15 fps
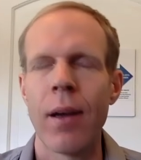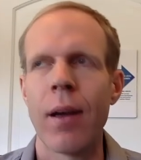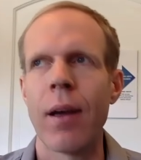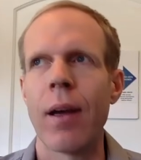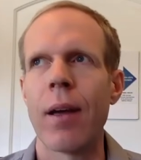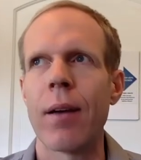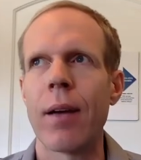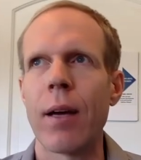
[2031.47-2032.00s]

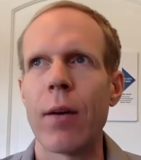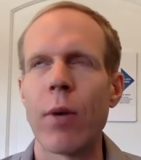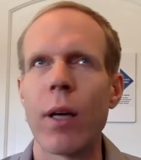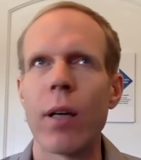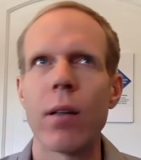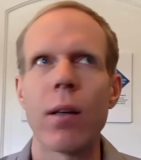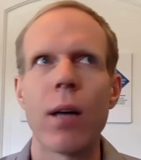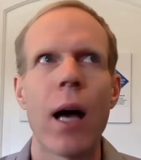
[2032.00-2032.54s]
And I read
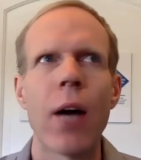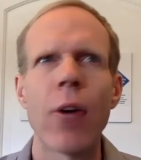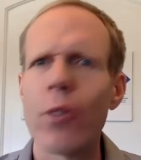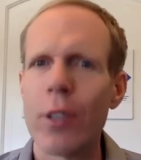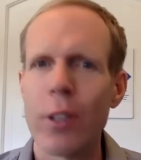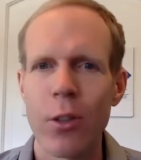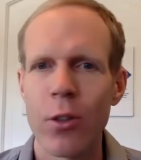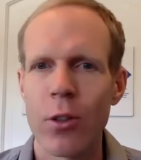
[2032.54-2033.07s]
a
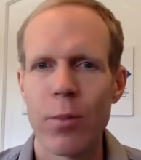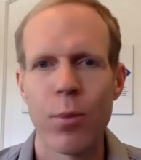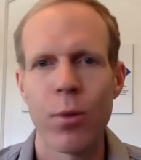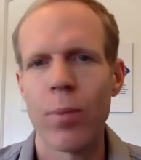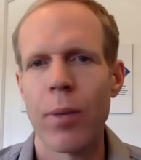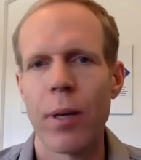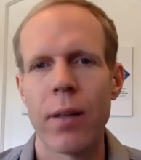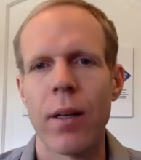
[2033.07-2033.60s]
100-year-old
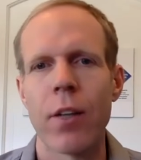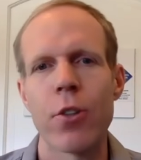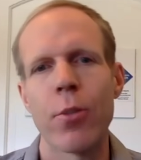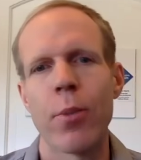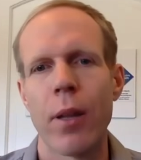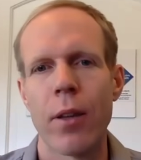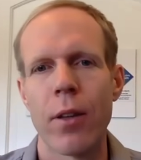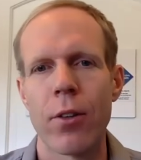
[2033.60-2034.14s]
book by a
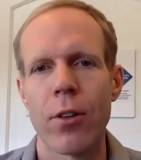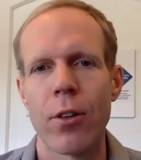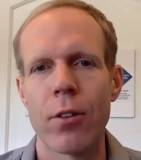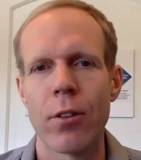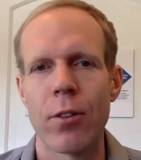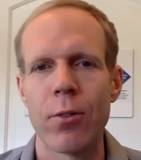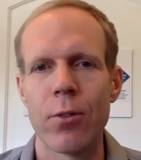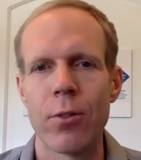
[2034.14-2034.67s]
naturopathic doctor who